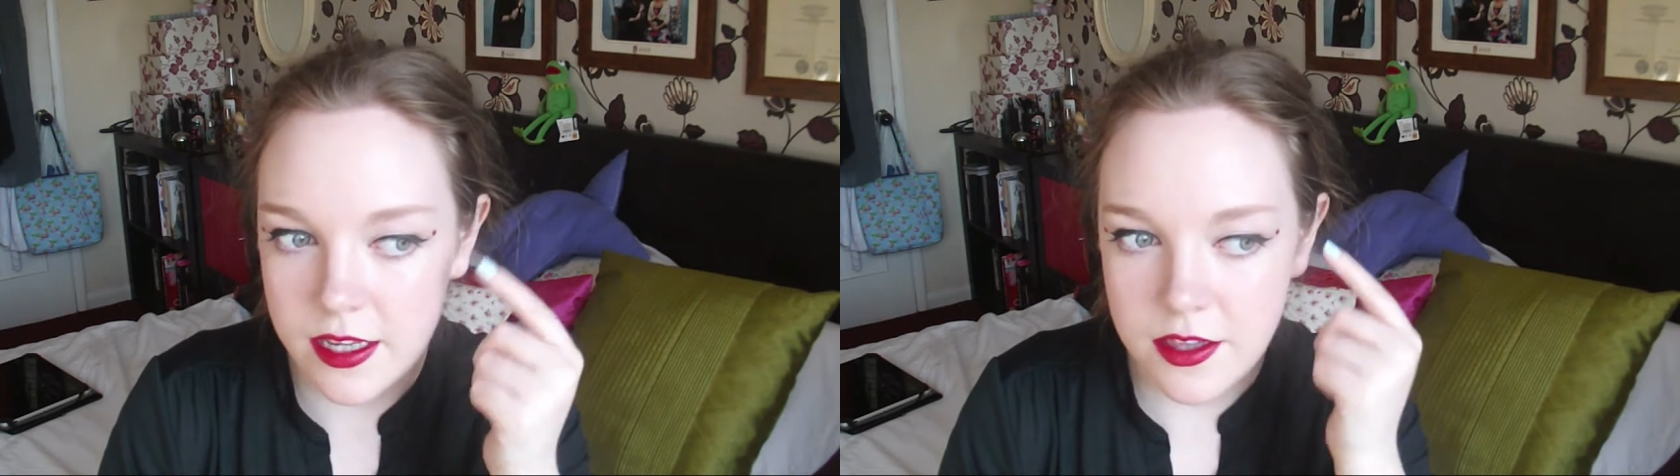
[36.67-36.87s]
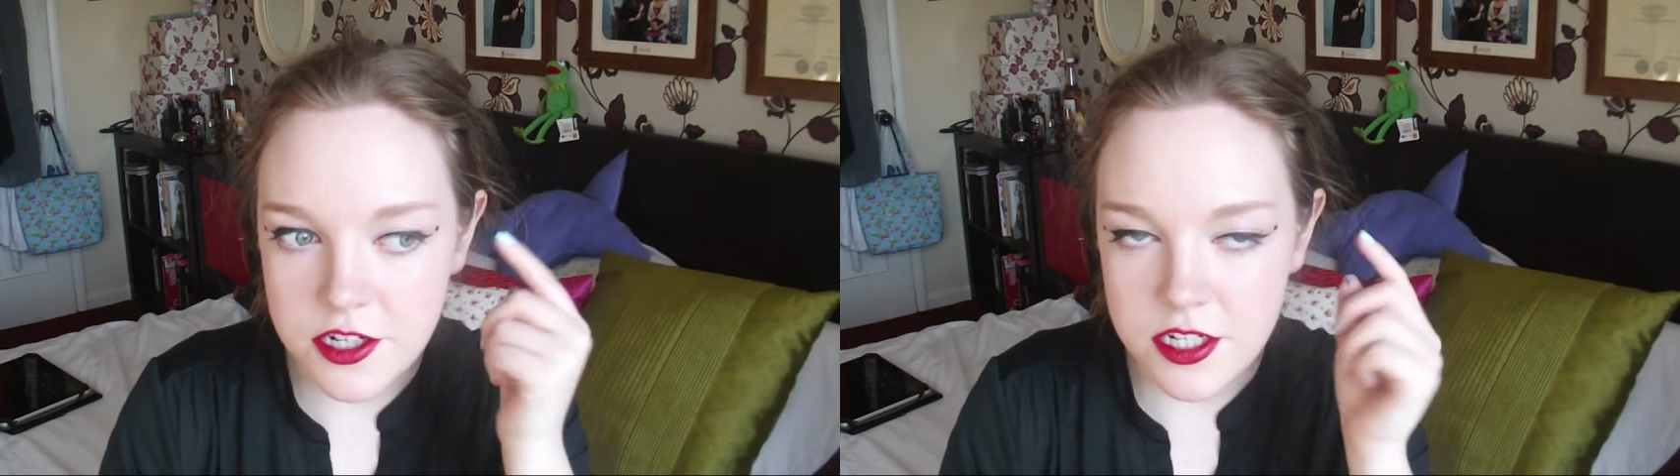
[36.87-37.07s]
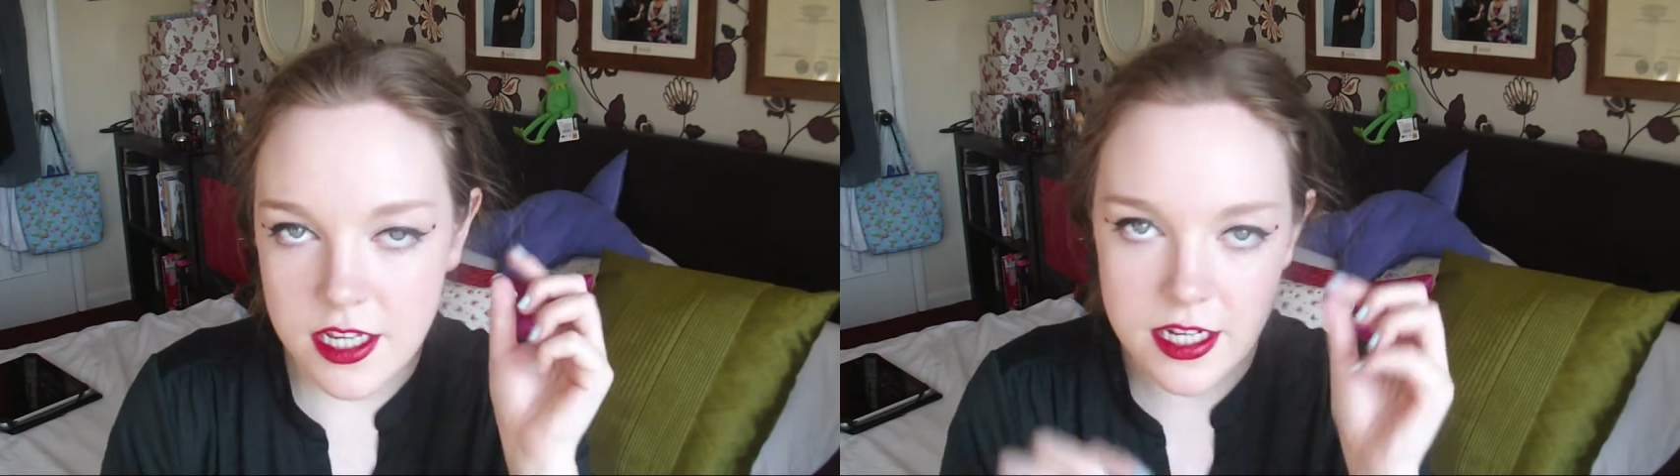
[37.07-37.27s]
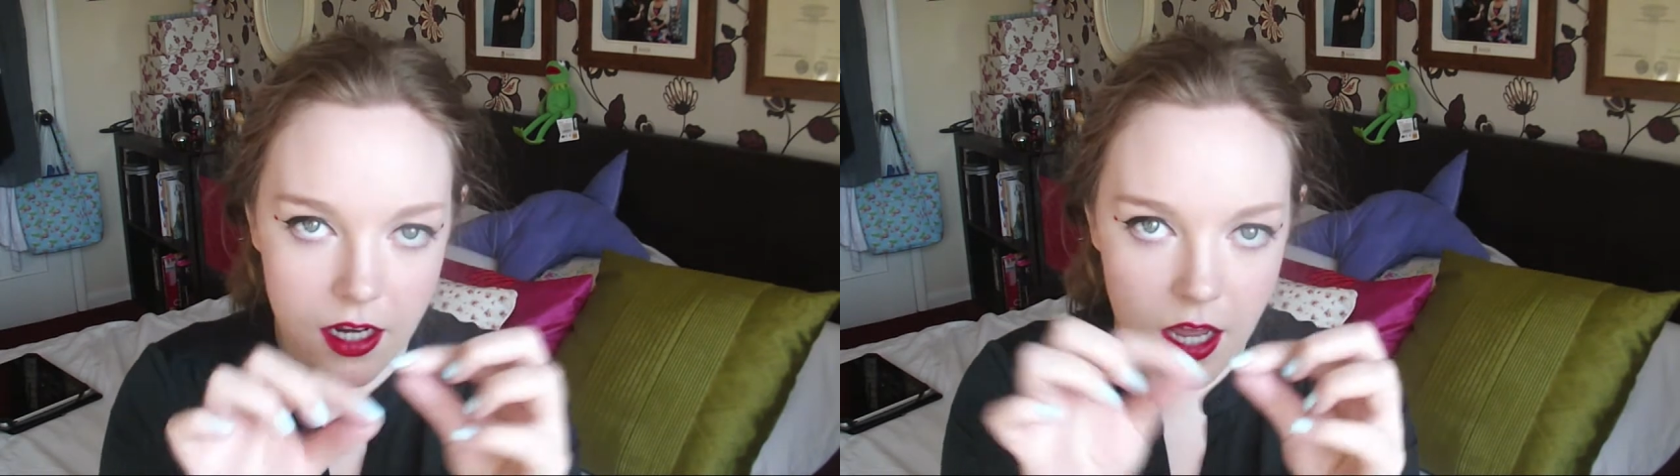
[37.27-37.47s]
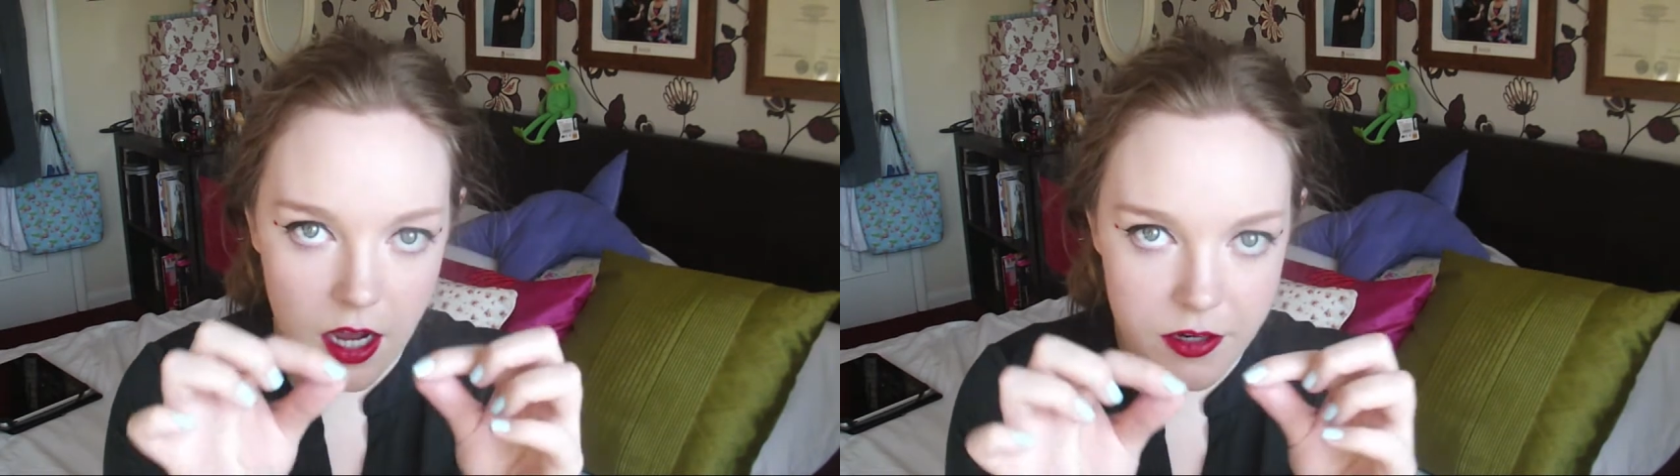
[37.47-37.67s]
They're just like little
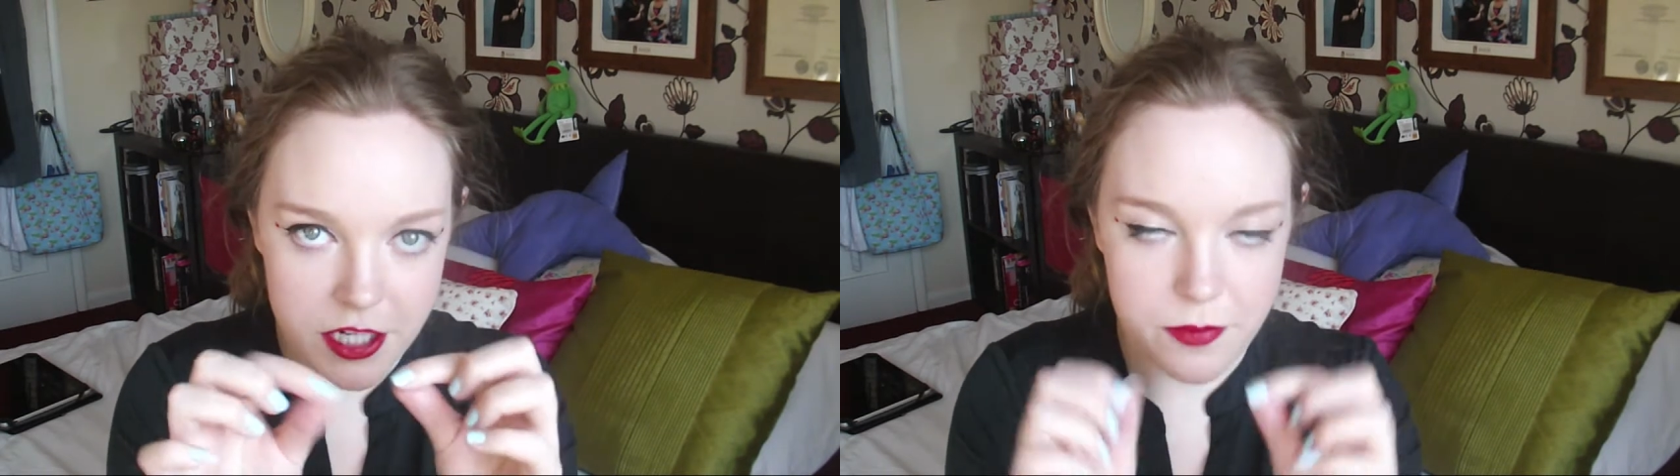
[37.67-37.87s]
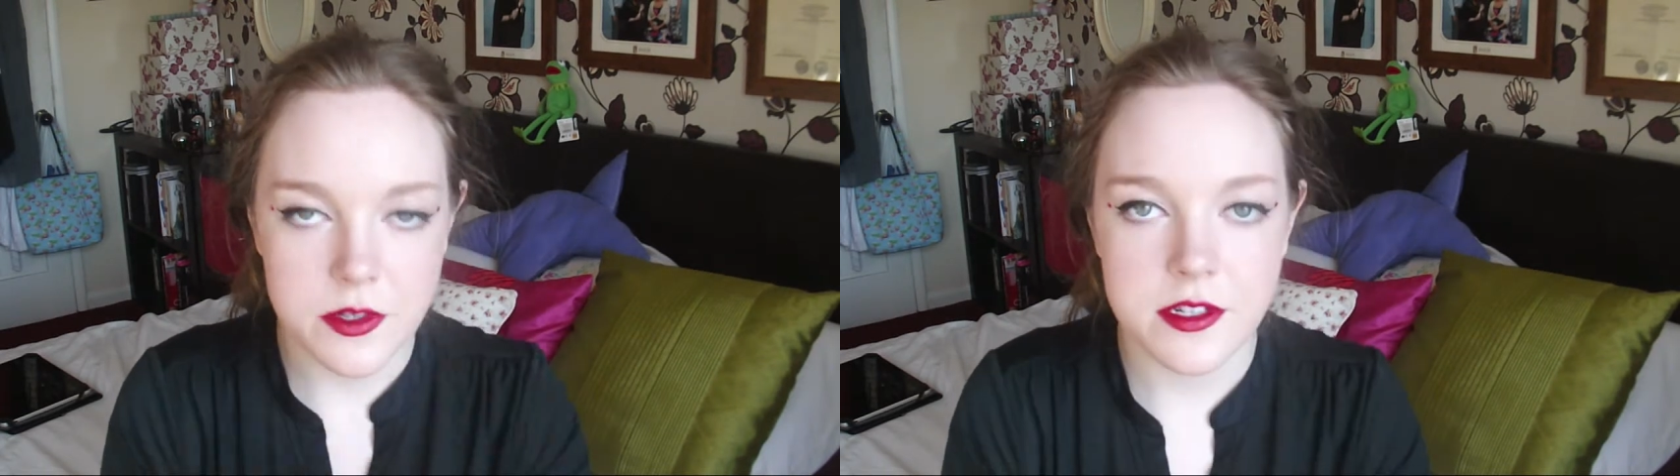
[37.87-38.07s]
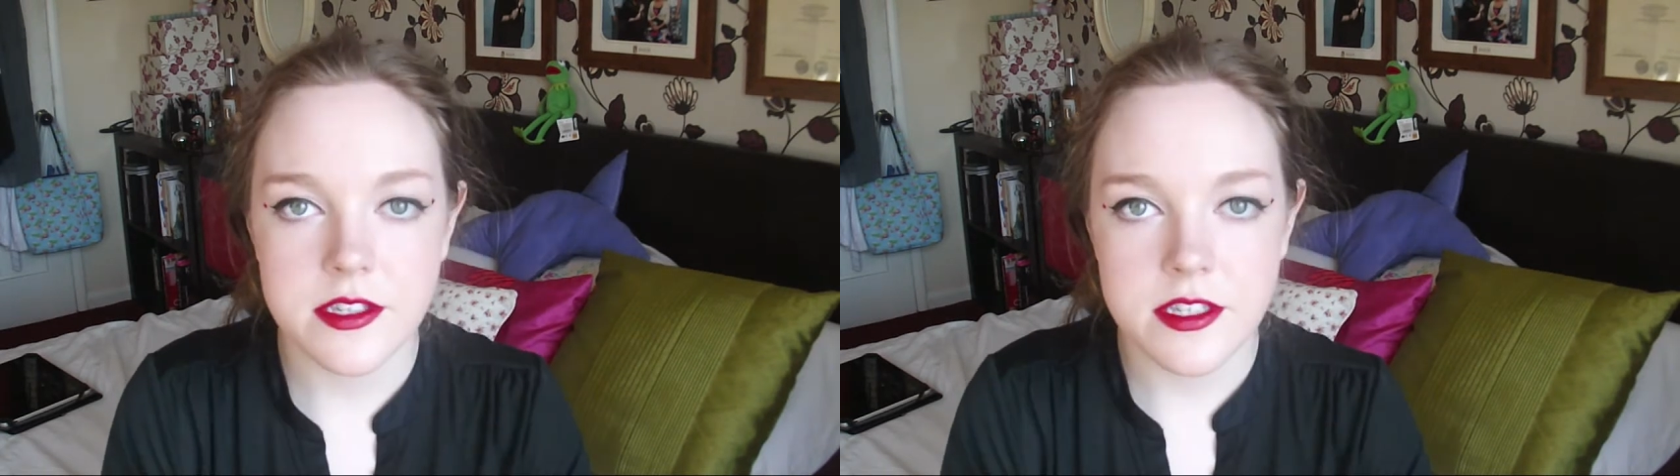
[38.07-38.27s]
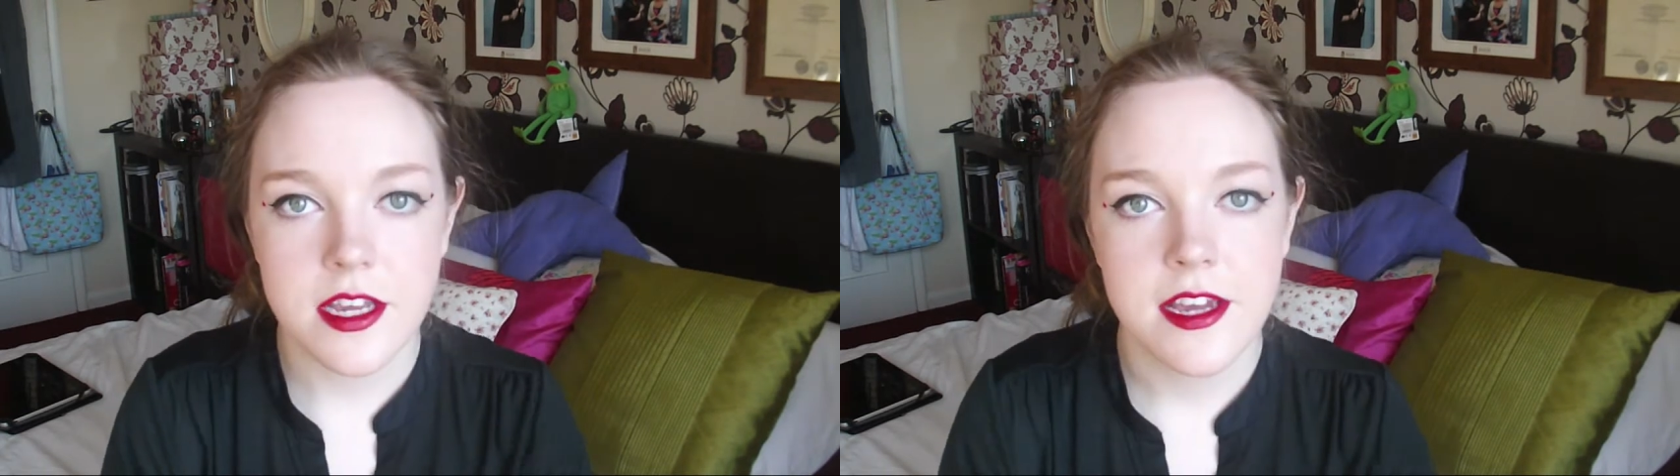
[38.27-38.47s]
heart-shaped ones.